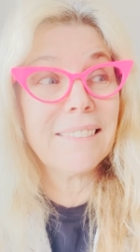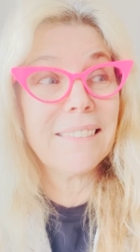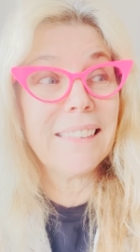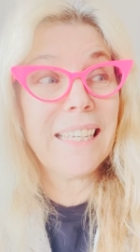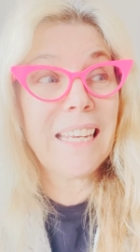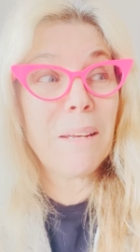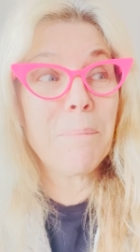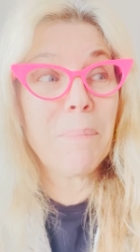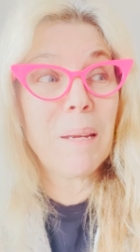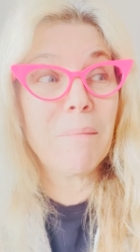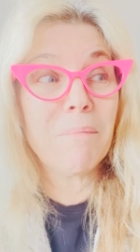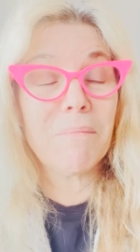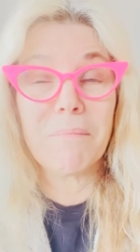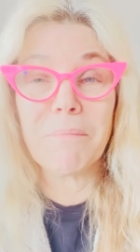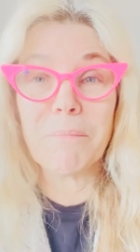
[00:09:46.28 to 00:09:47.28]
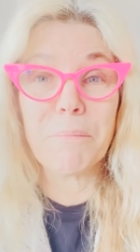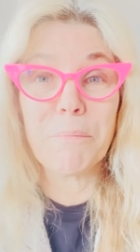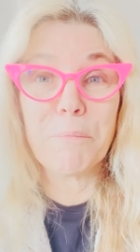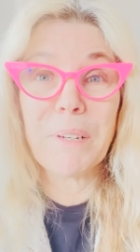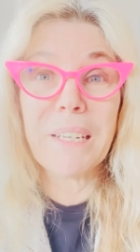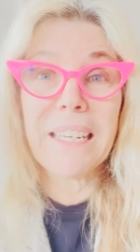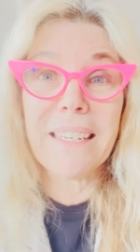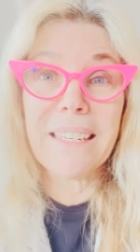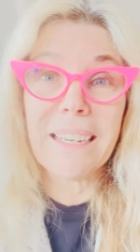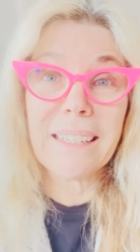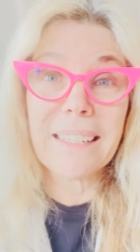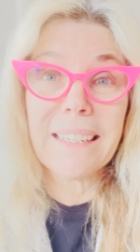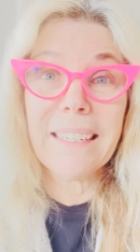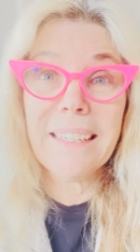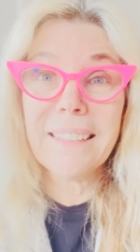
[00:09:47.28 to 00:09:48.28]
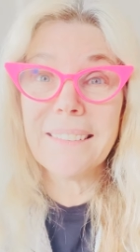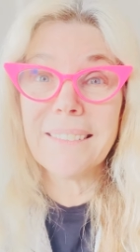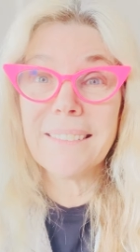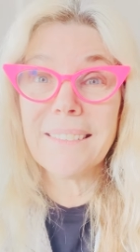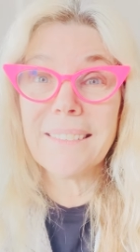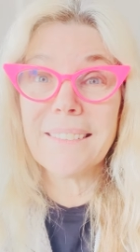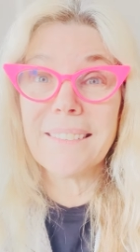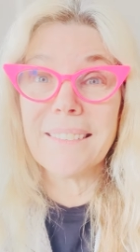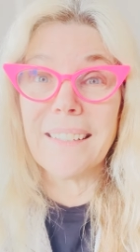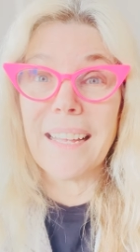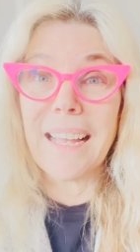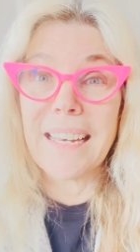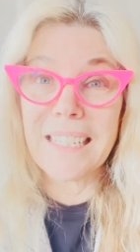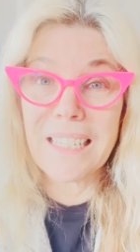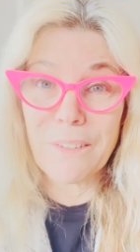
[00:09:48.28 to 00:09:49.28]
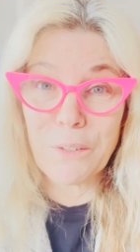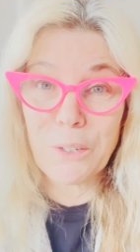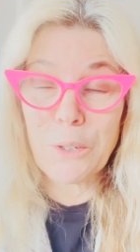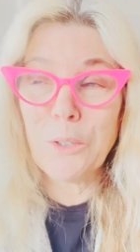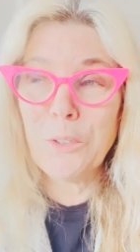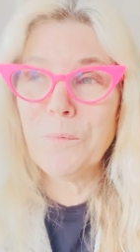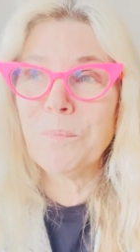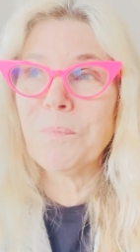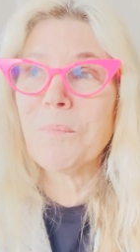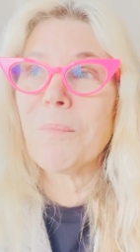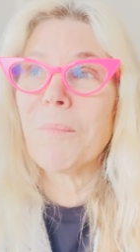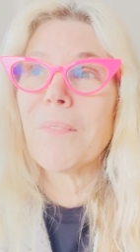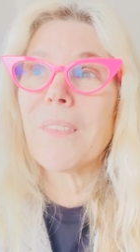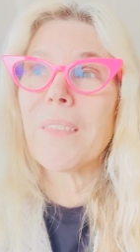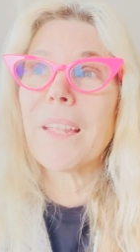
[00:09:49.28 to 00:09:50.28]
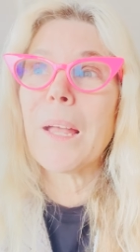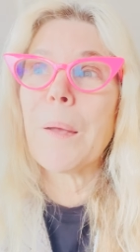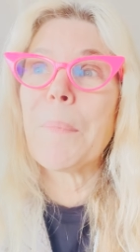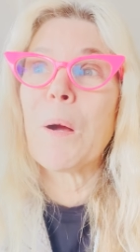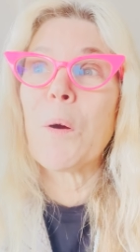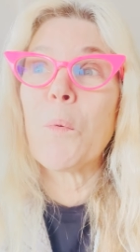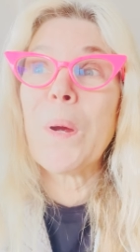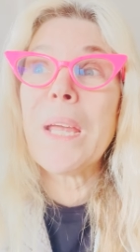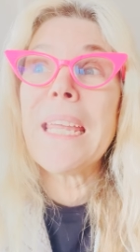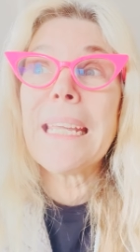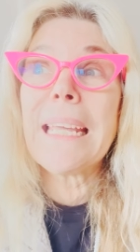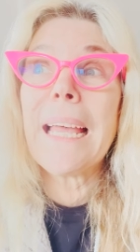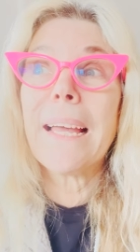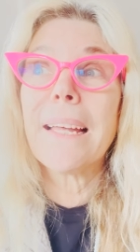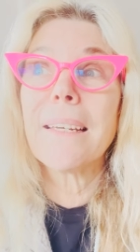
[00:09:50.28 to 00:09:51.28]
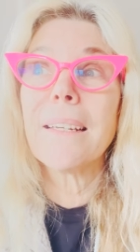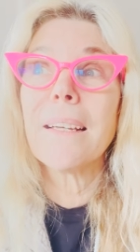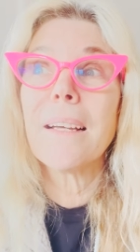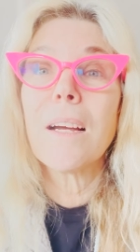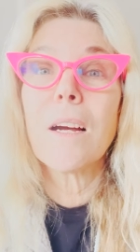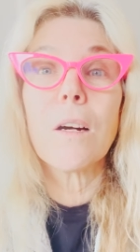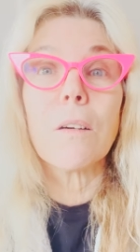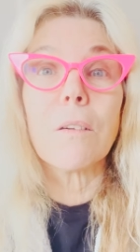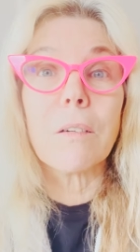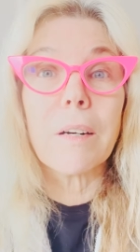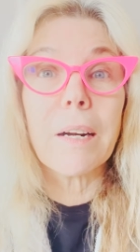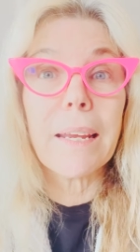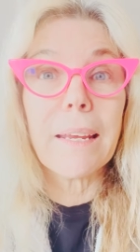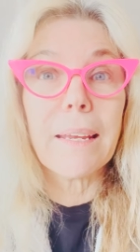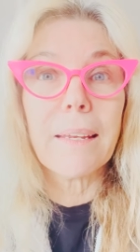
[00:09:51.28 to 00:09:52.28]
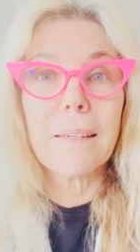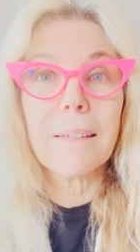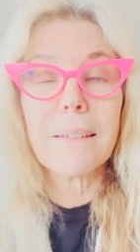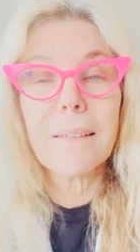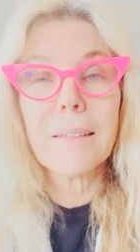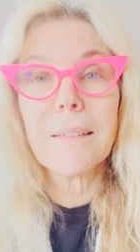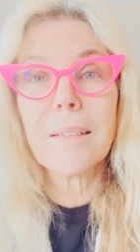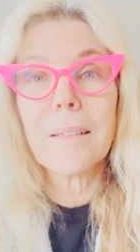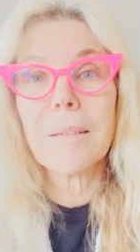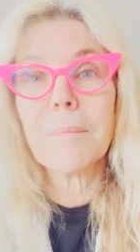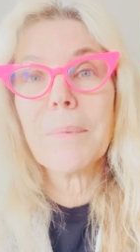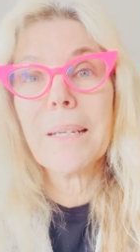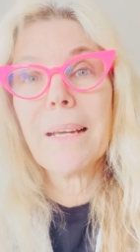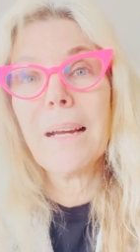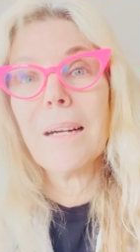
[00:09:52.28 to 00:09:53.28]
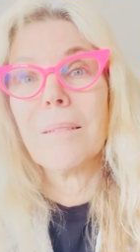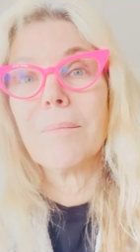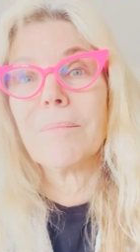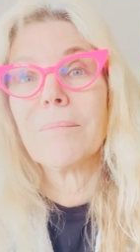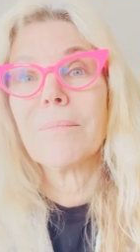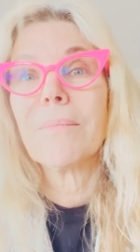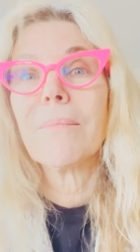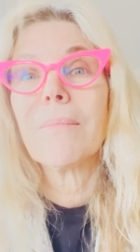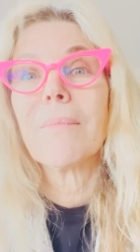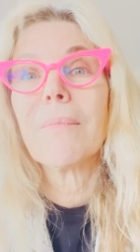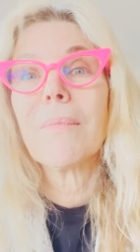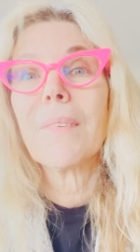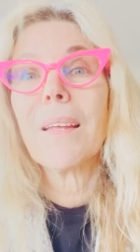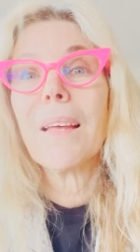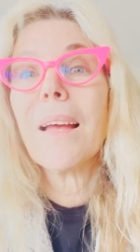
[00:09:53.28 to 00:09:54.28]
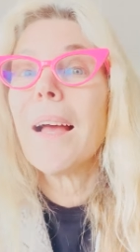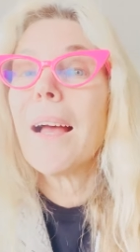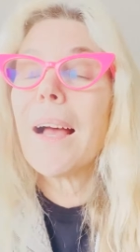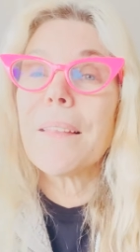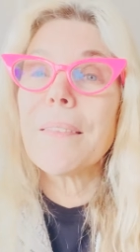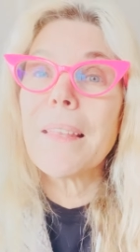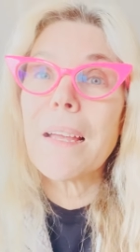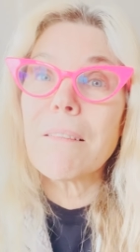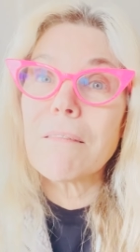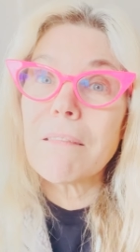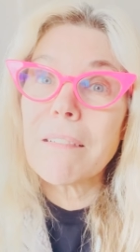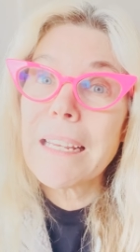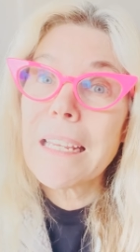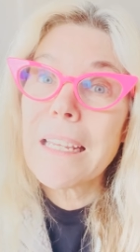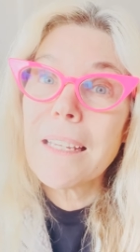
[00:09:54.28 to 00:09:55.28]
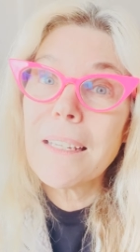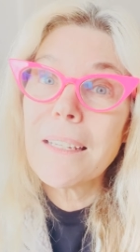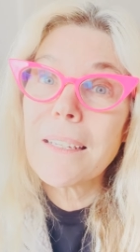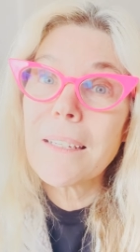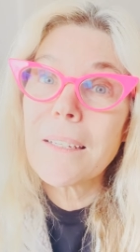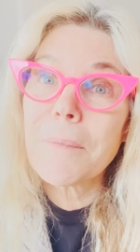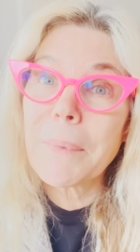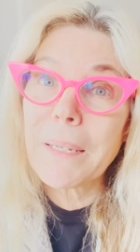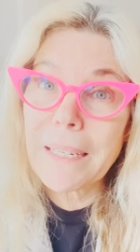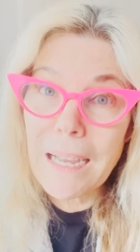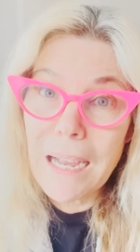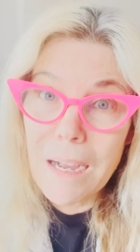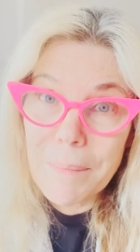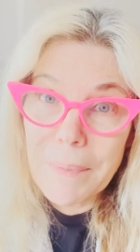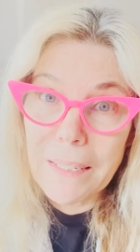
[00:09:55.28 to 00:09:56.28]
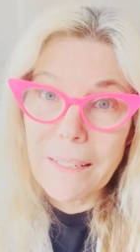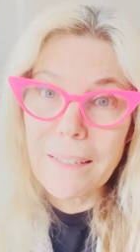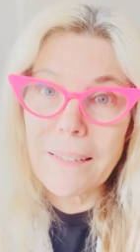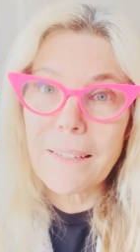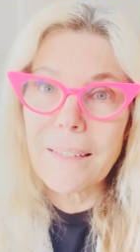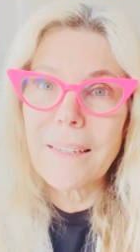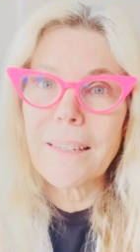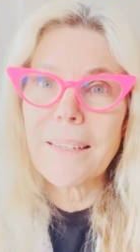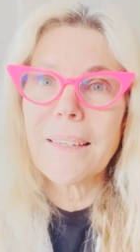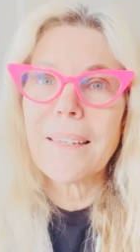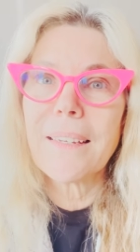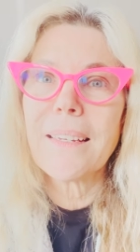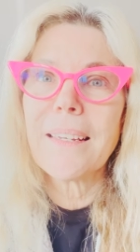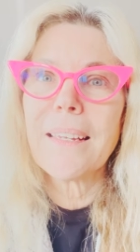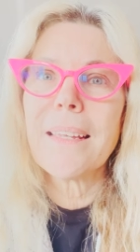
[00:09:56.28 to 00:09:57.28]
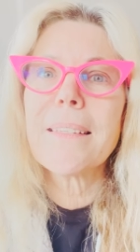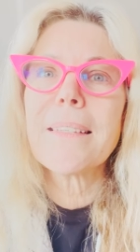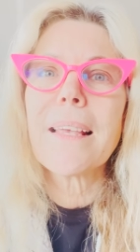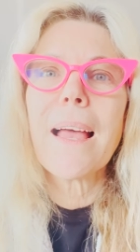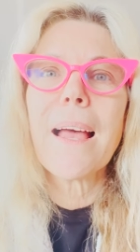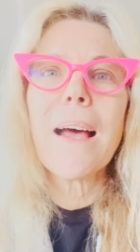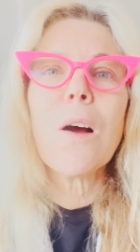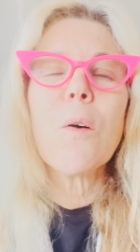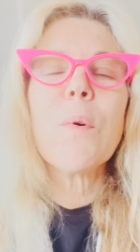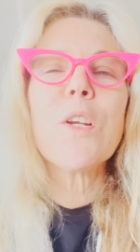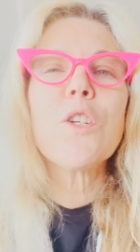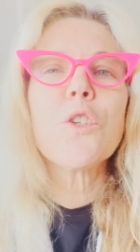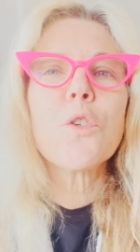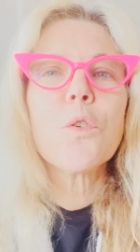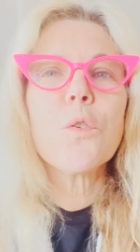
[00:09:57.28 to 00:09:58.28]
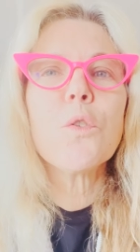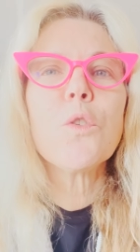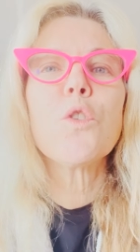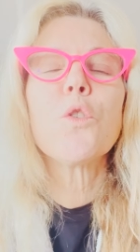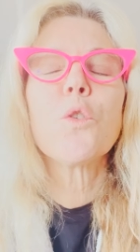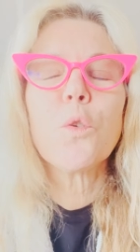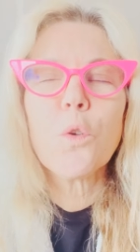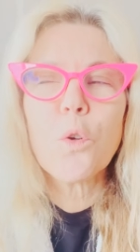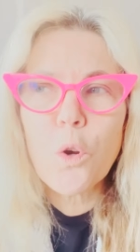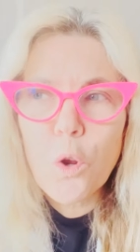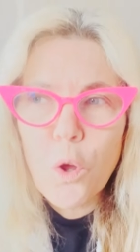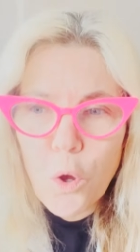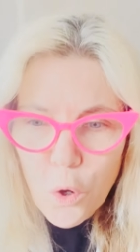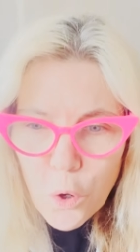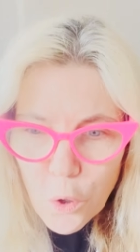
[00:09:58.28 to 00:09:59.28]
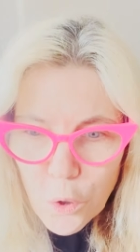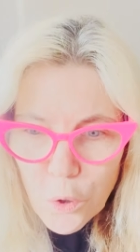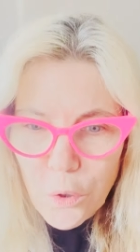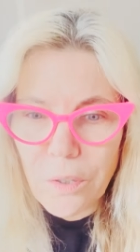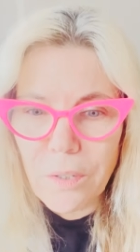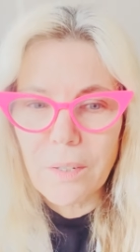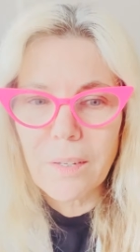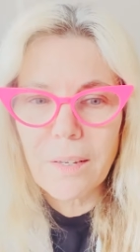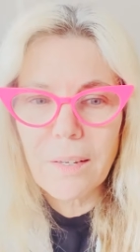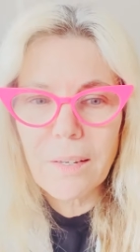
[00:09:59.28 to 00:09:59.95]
It can be pretty yucky and difficult, but we can re become. And that re becoming is how we choose to learn